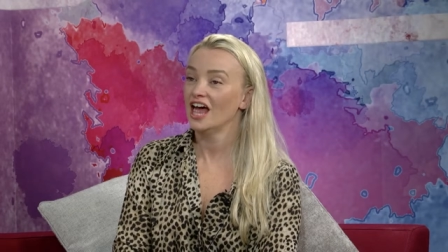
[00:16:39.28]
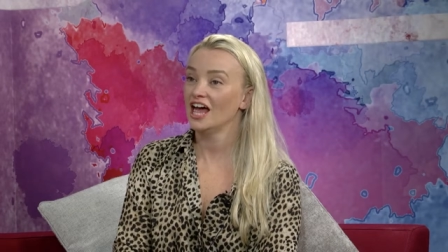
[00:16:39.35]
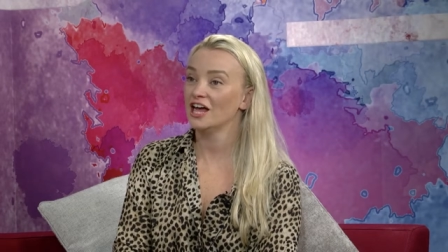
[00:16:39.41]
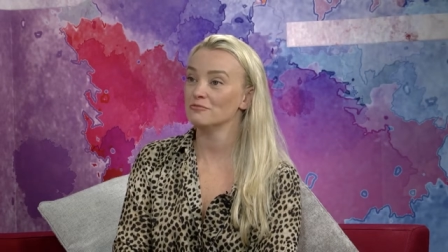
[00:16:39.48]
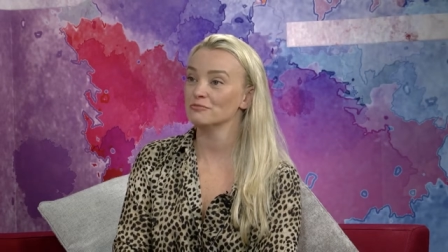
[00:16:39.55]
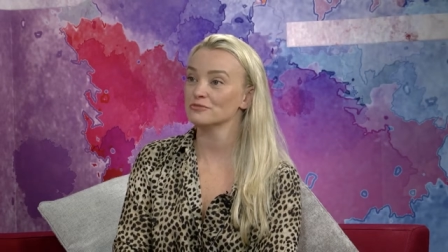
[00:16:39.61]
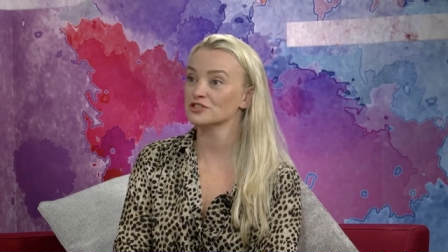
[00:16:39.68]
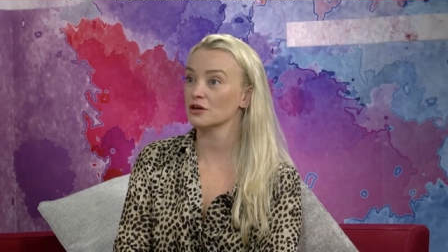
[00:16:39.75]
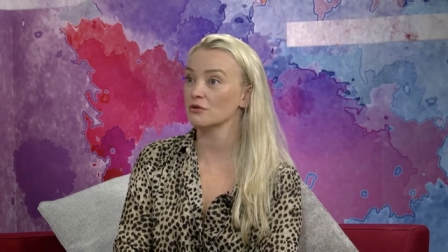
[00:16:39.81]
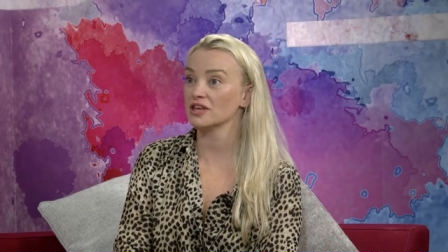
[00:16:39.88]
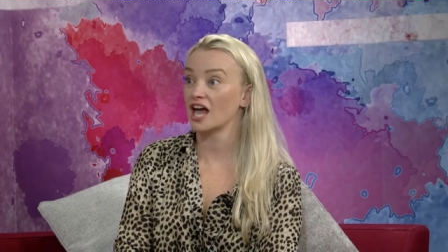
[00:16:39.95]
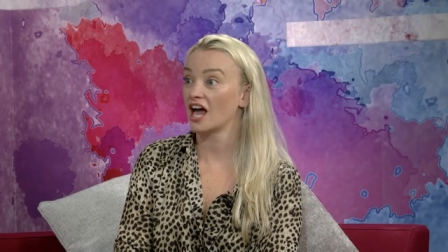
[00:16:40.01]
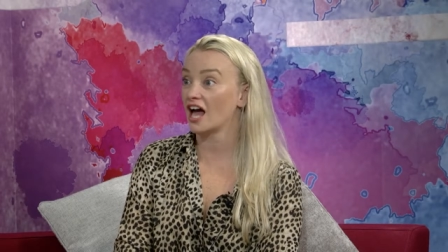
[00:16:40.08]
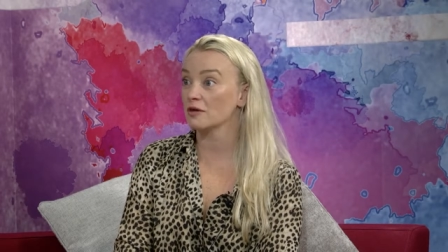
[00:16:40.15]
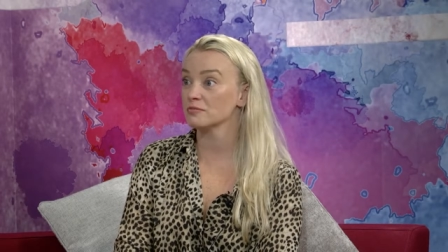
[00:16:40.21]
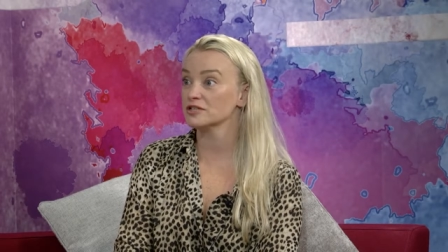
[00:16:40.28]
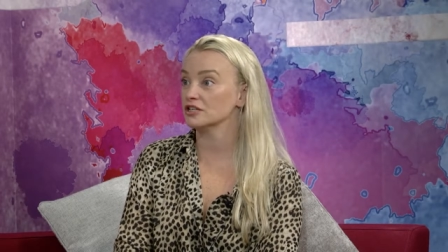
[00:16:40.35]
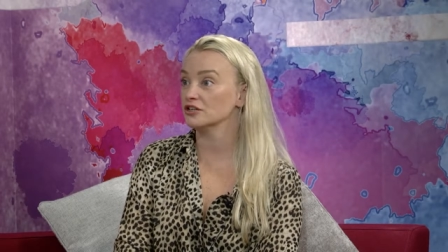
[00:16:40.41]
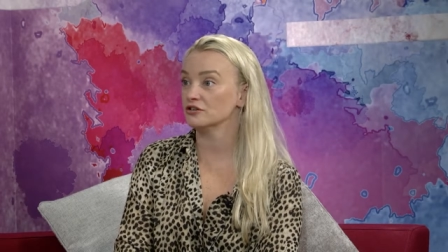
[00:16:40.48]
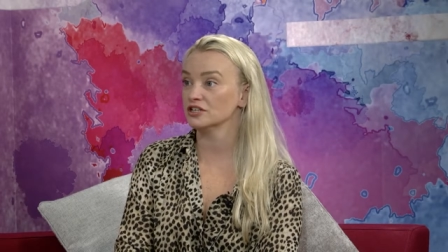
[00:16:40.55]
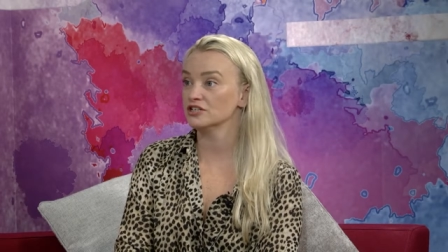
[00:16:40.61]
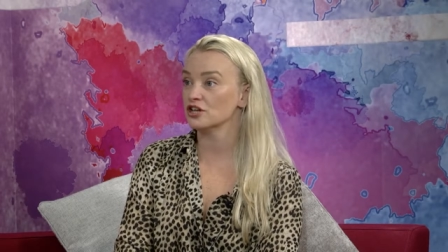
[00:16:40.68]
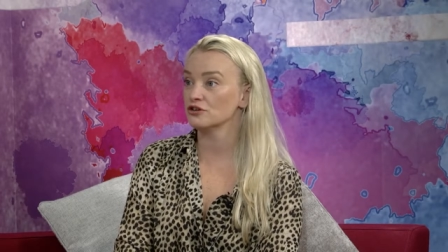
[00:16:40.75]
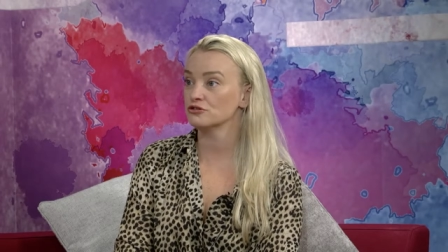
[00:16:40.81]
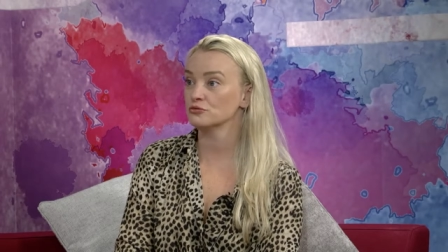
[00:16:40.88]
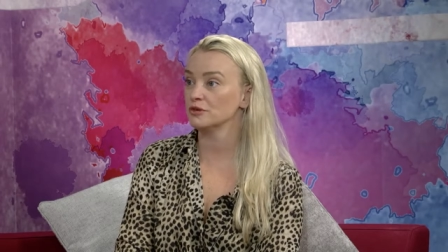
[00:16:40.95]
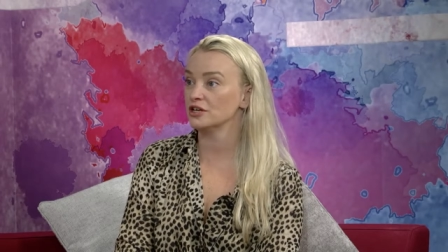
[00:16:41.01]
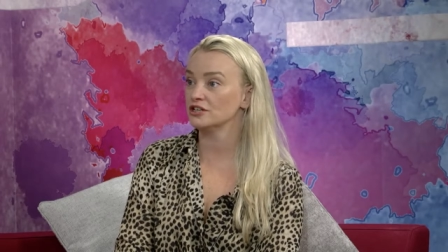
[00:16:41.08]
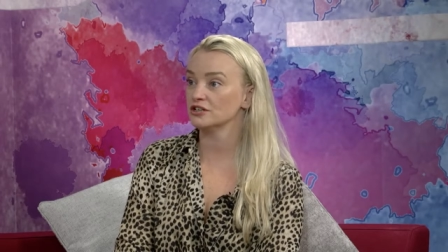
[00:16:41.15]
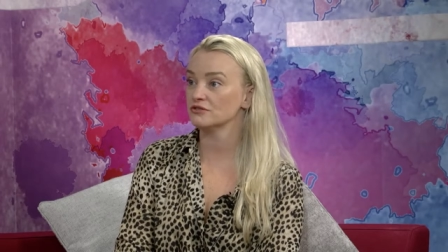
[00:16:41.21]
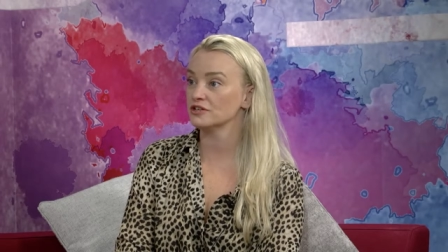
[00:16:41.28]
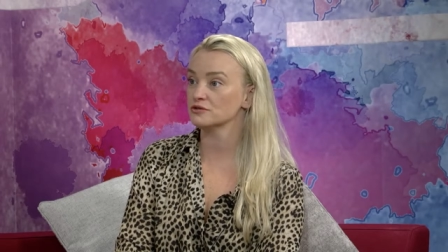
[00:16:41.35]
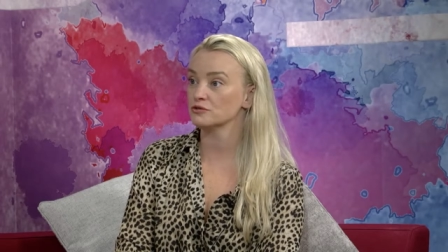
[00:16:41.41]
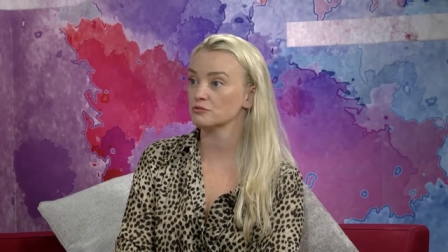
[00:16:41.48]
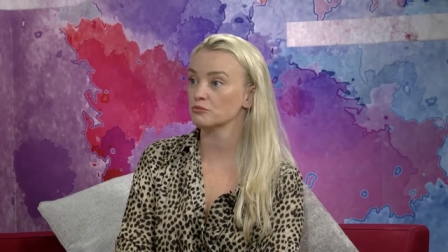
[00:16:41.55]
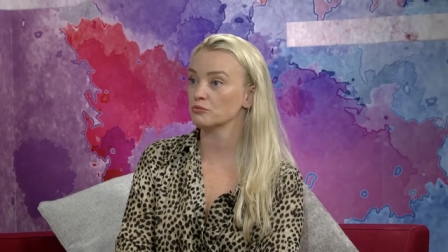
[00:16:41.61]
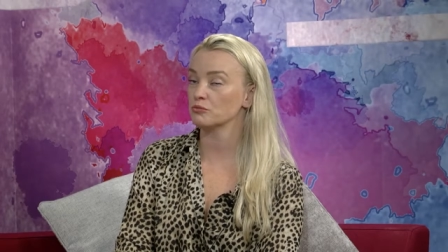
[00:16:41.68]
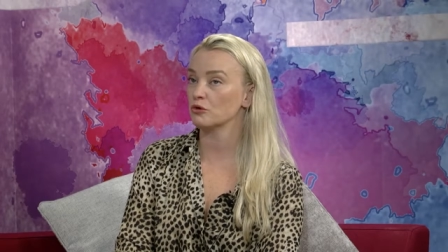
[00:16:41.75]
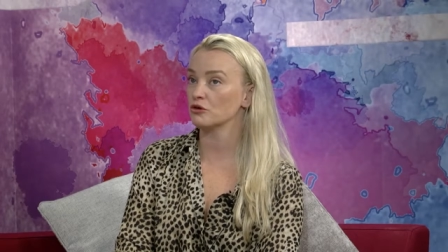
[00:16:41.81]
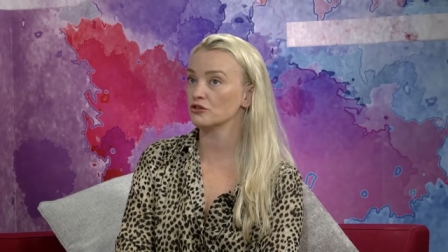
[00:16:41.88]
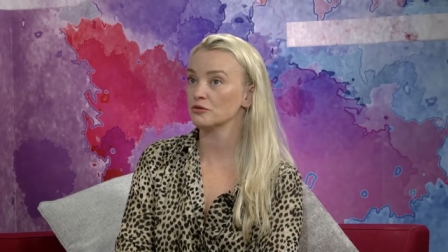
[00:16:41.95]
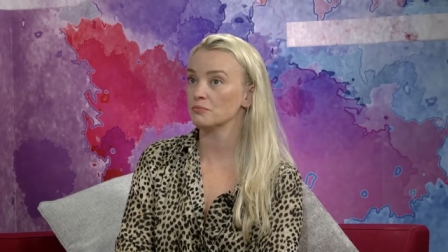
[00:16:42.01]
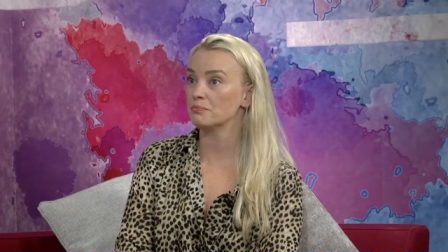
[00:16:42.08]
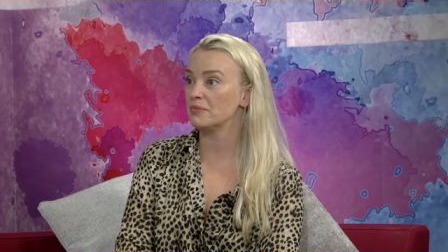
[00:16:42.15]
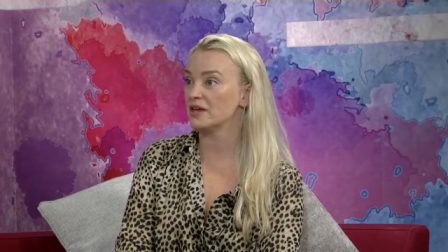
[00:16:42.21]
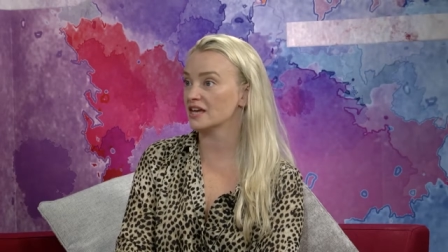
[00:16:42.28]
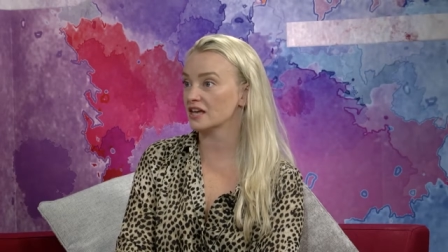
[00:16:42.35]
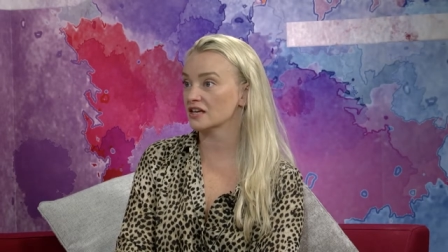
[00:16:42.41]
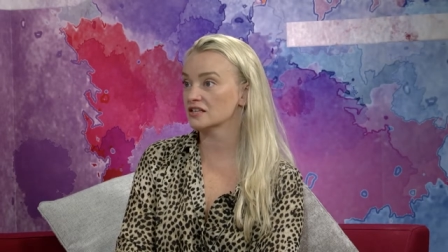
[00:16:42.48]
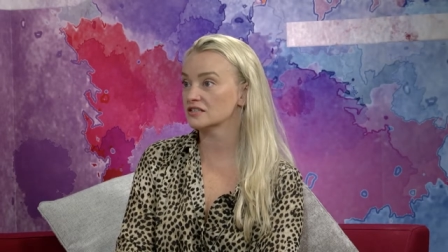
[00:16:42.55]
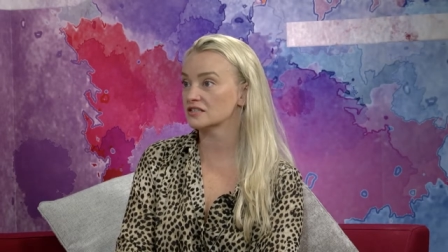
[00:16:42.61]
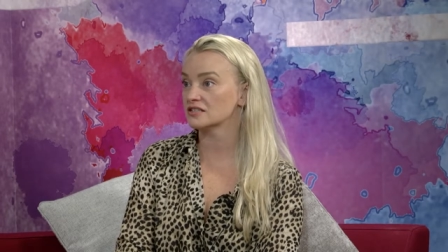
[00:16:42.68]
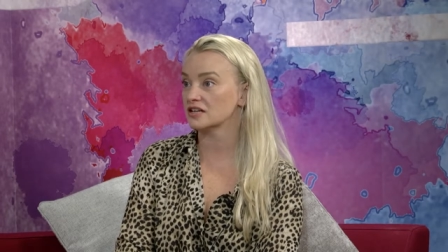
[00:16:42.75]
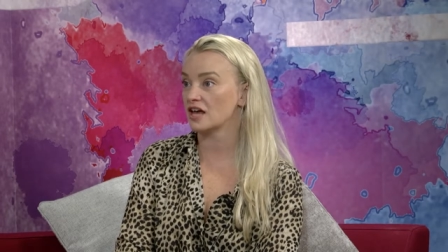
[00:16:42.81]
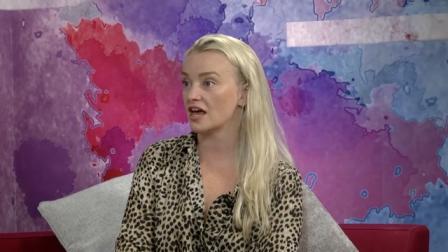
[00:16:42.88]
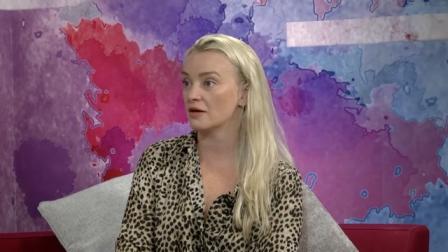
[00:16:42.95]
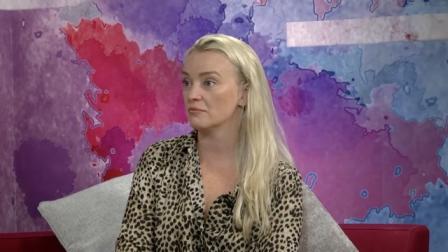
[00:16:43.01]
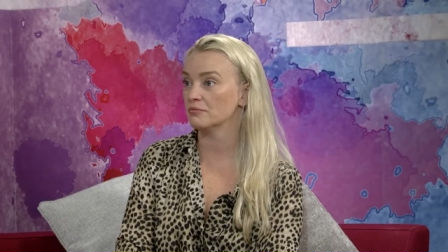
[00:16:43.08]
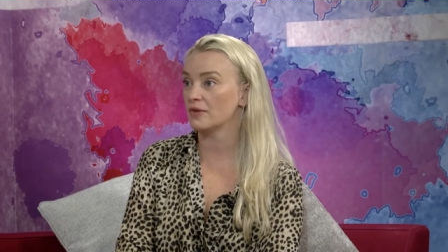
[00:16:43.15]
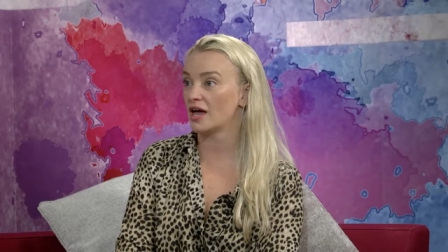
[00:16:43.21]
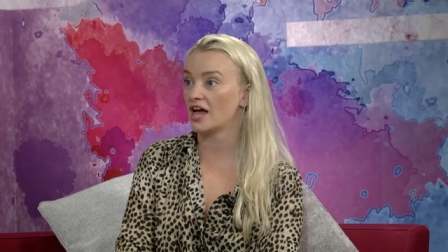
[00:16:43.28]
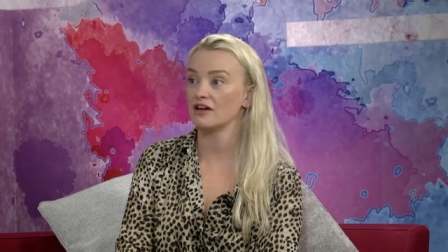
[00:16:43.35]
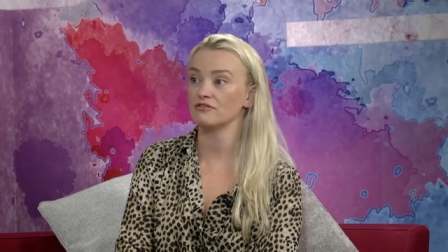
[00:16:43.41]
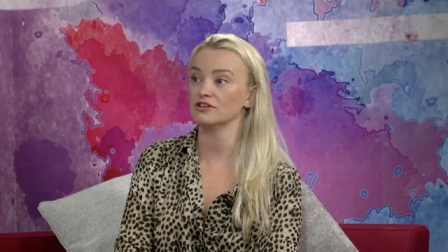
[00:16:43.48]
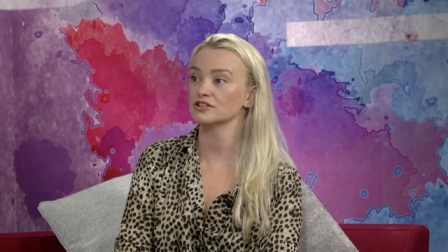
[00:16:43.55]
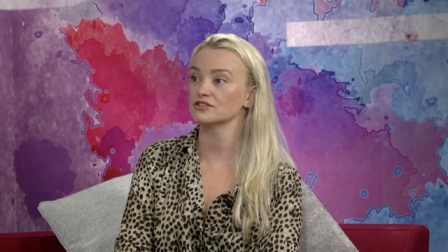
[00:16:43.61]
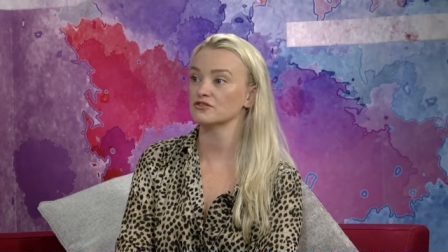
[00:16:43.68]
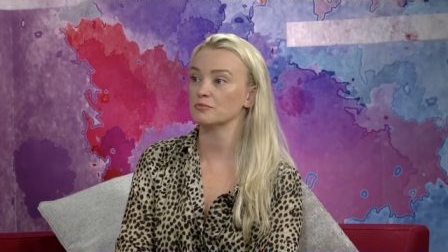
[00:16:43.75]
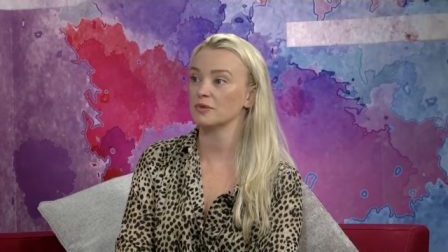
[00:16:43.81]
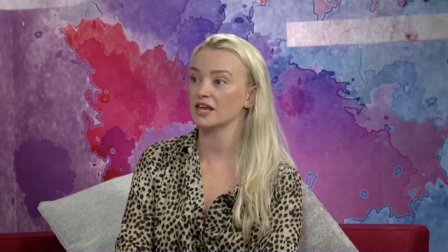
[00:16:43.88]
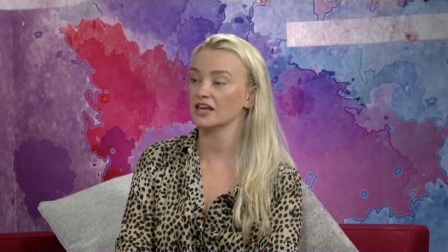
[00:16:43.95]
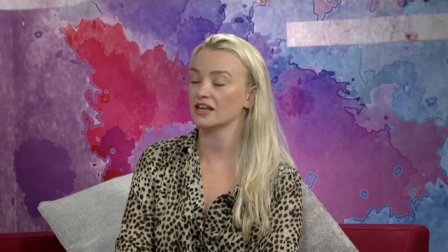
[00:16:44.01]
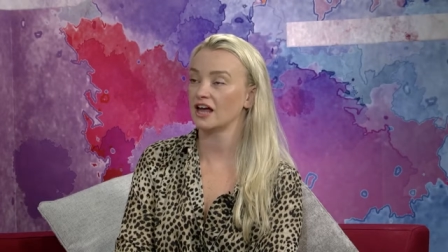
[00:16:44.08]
So yeah, absolutely. Social media is one of the biggest areas for me.